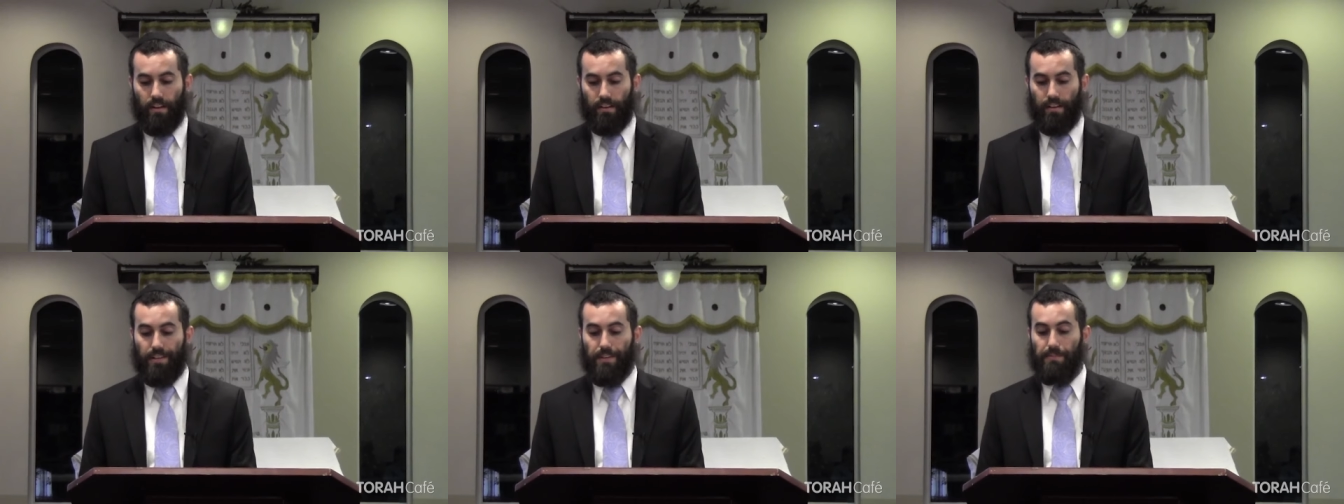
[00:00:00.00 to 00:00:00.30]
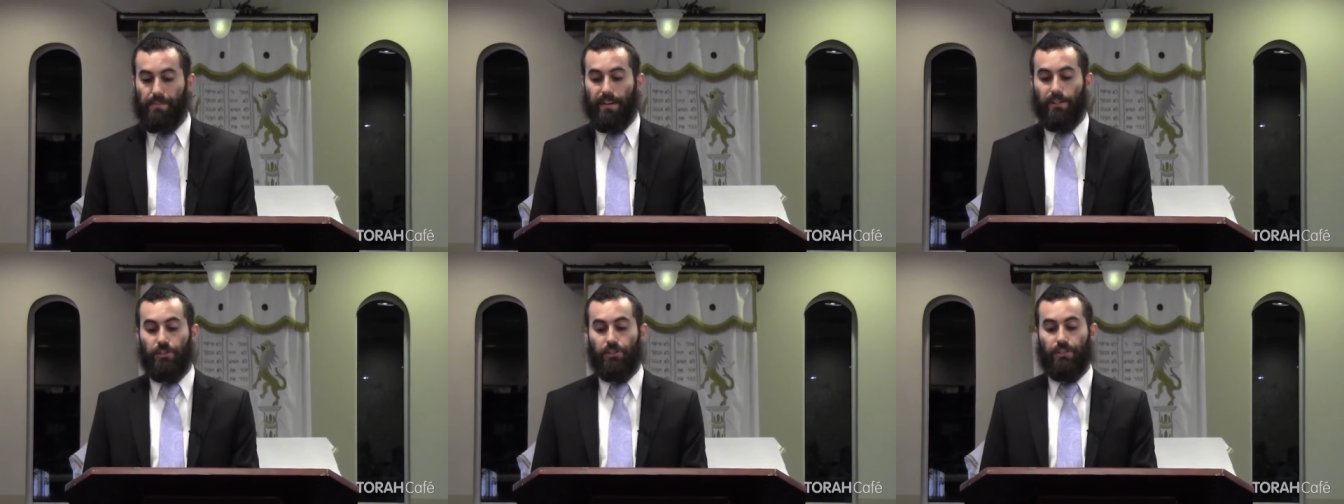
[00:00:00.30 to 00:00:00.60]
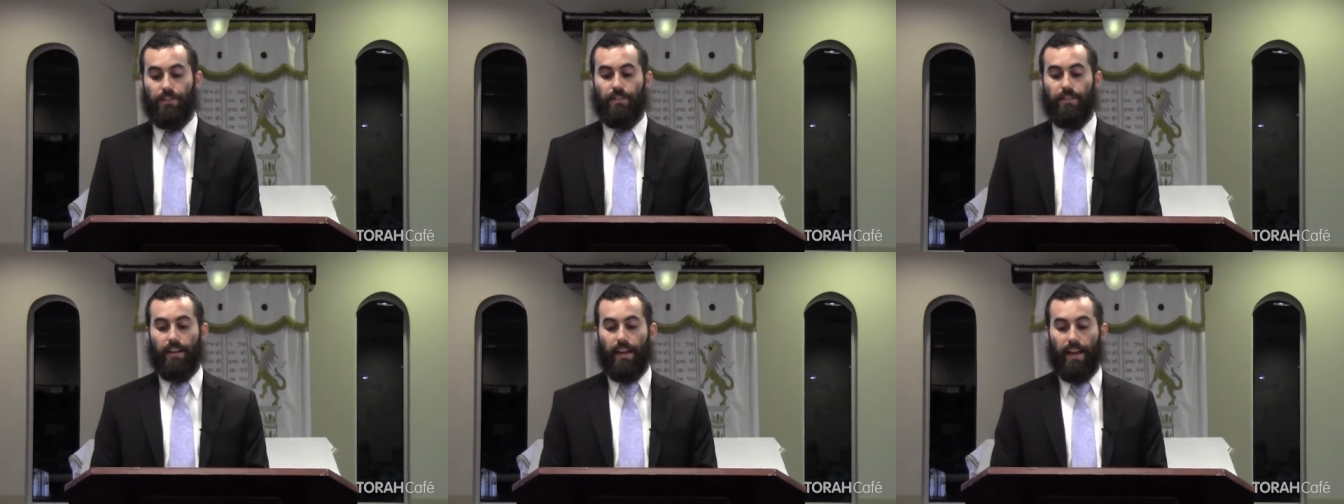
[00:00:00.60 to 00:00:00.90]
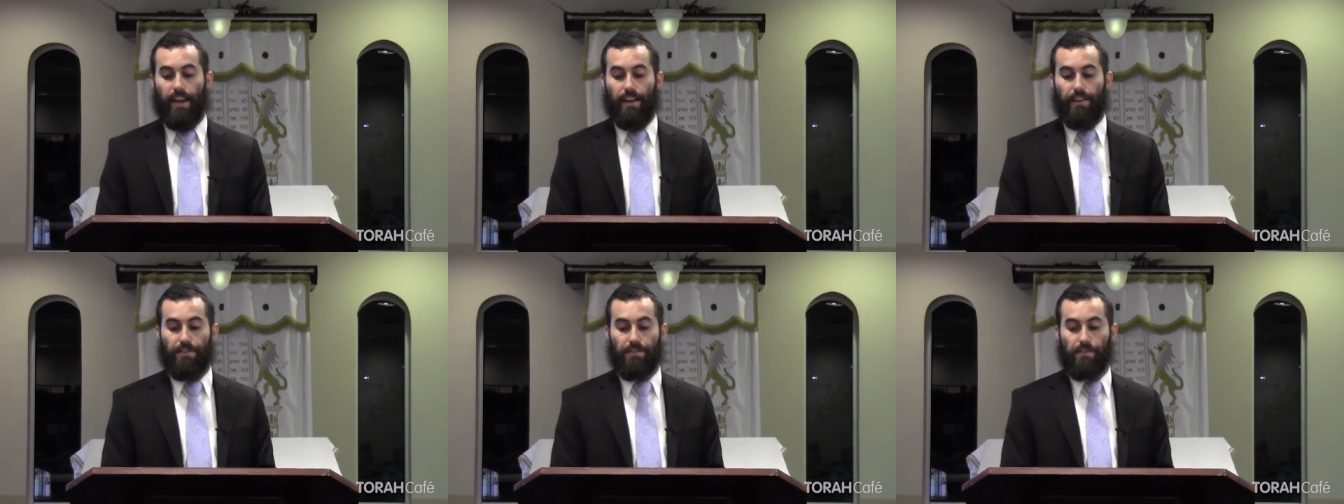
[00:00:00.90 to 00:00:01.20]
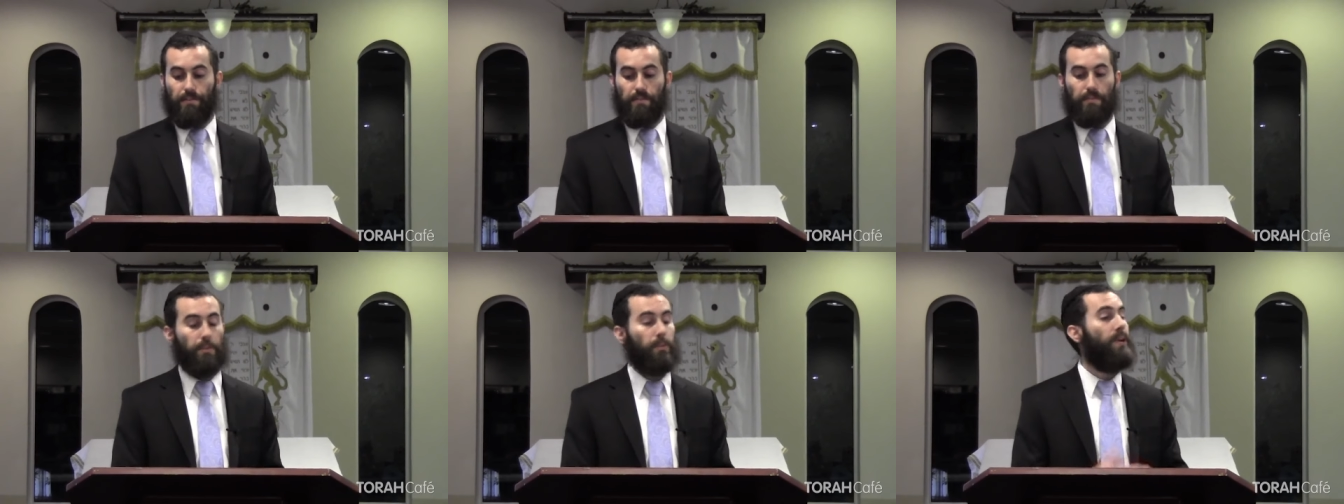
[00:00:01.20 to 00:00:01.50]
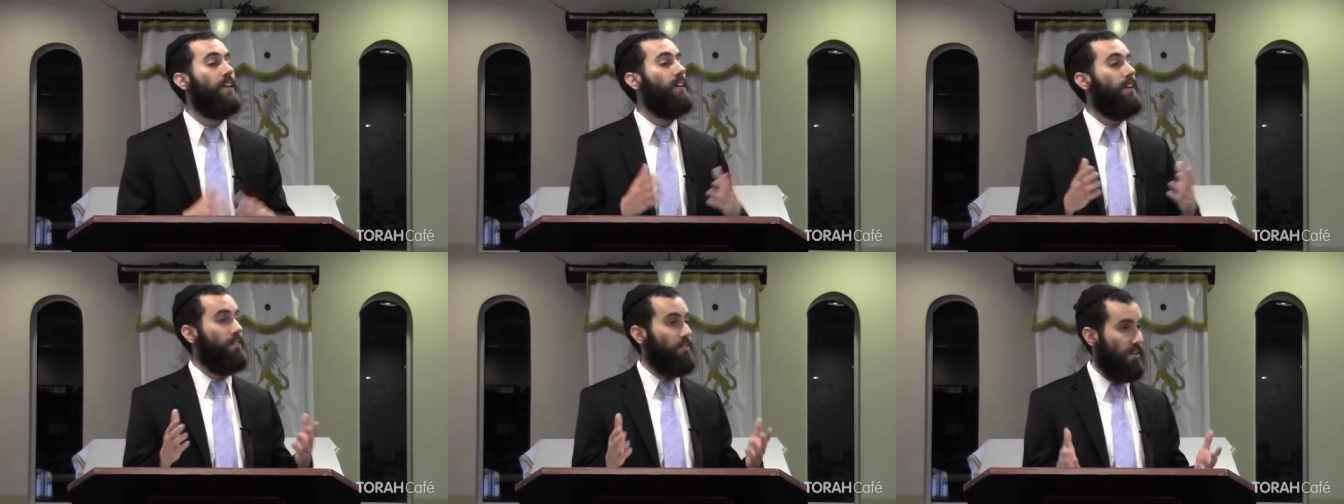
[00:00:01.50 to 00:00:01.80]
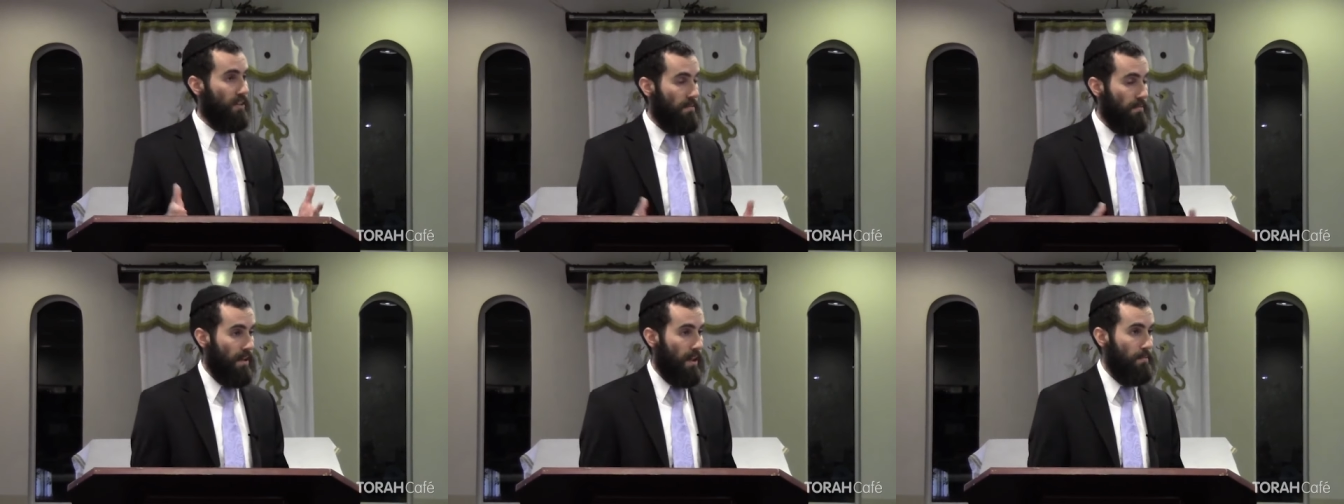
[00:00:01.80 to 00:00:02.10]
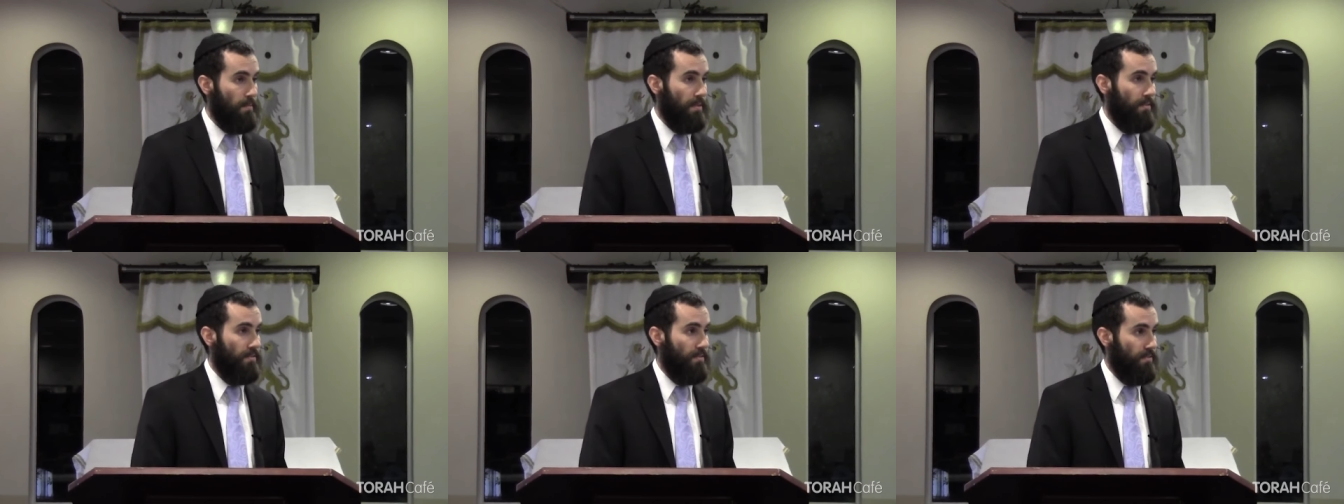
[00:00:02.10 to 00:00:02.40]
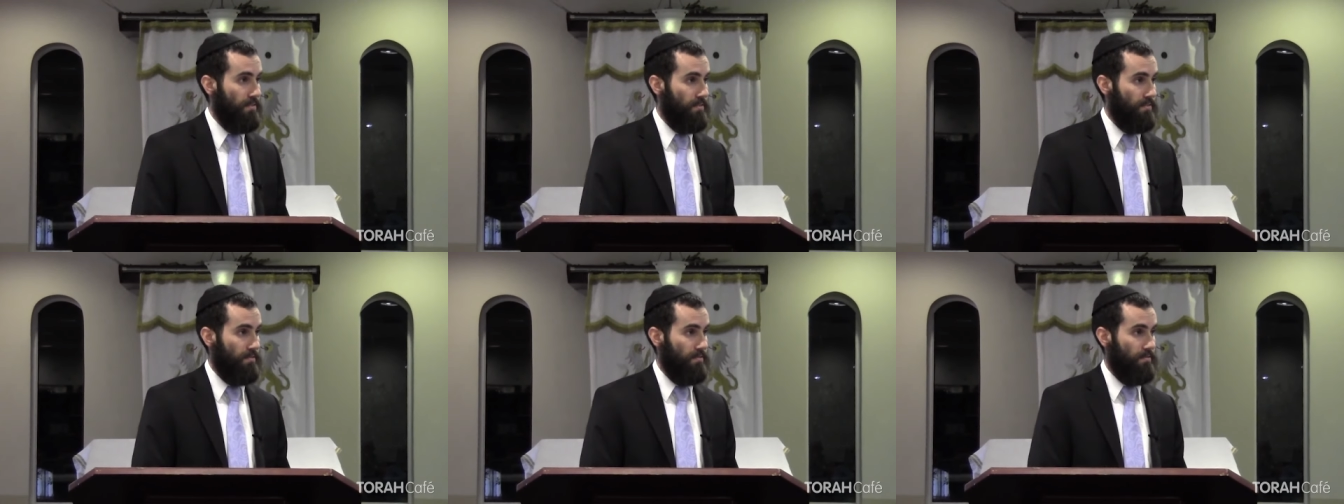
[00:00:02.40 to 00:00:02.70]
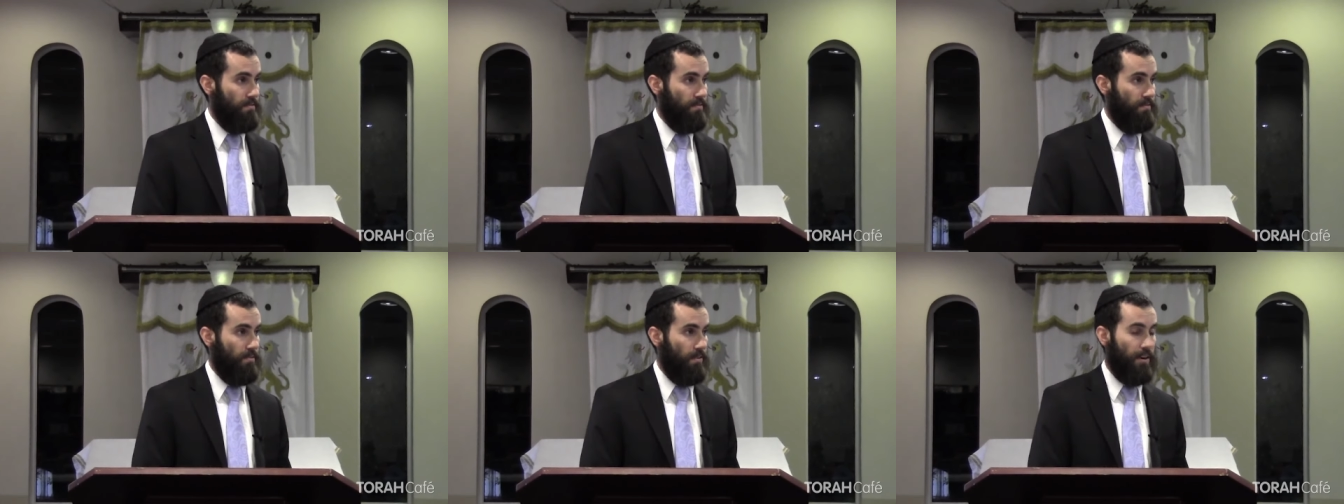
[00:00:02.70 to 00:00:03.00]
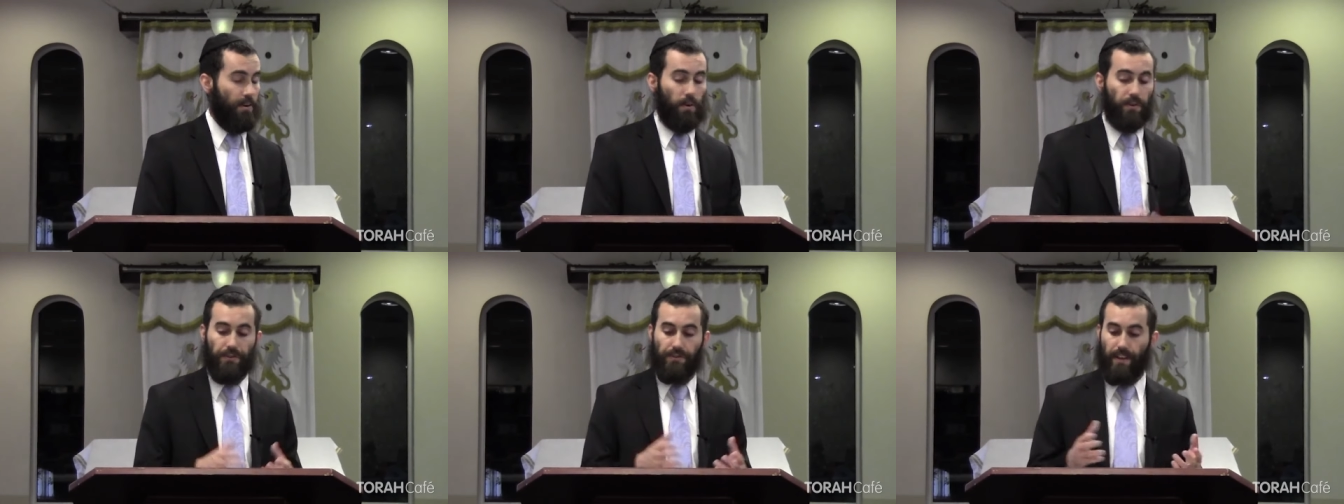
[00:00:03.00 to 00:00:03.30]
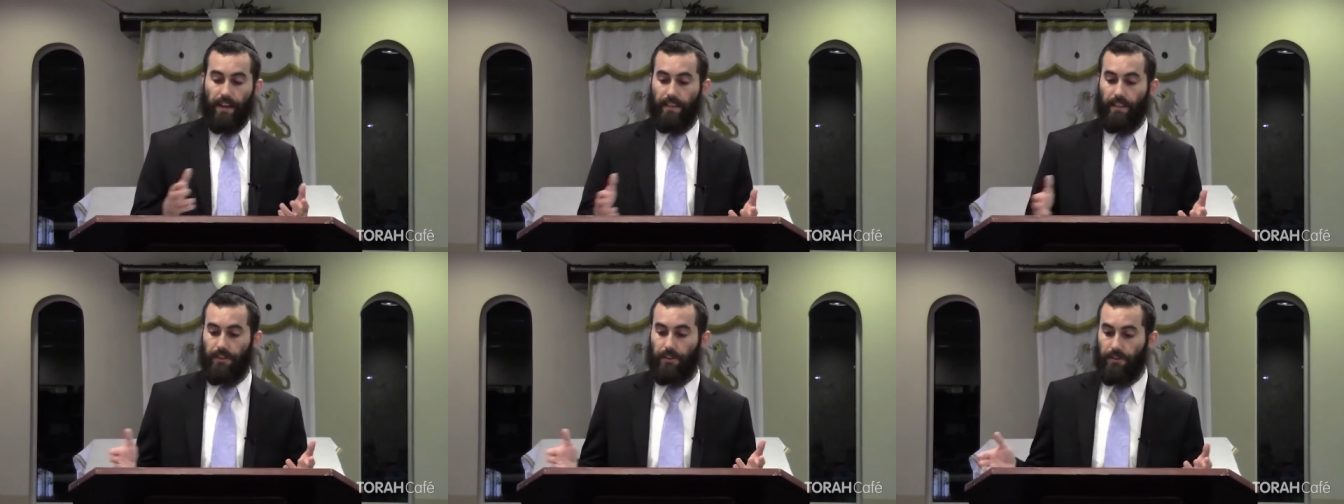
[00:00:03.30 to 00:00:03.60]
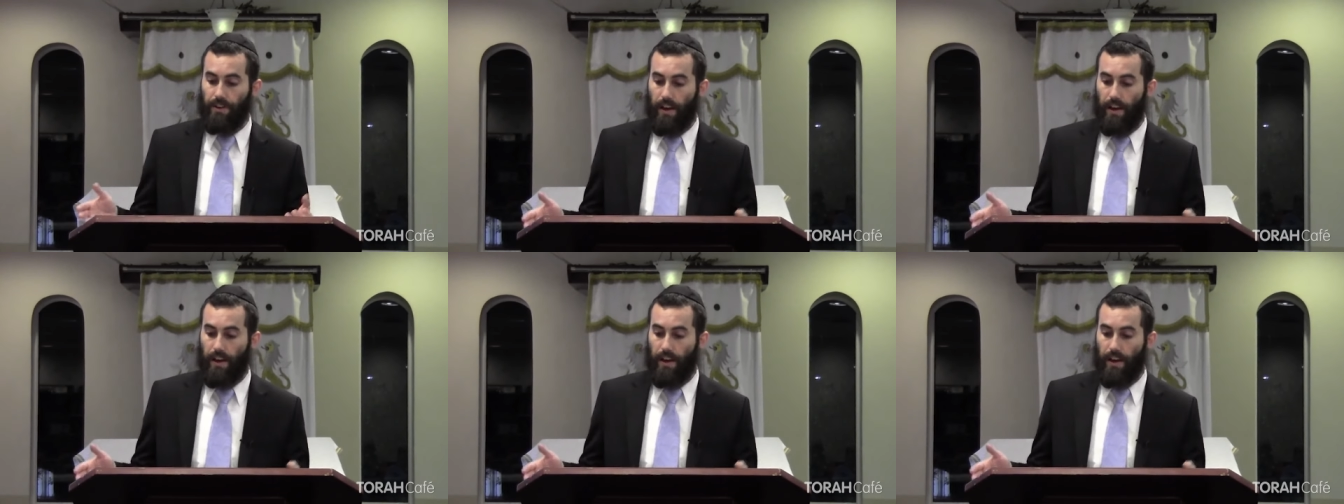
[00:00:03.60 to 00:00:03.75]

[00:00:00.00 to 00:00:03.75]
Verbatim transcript: he's mentioned as breaking the commandments, right, or saying that they're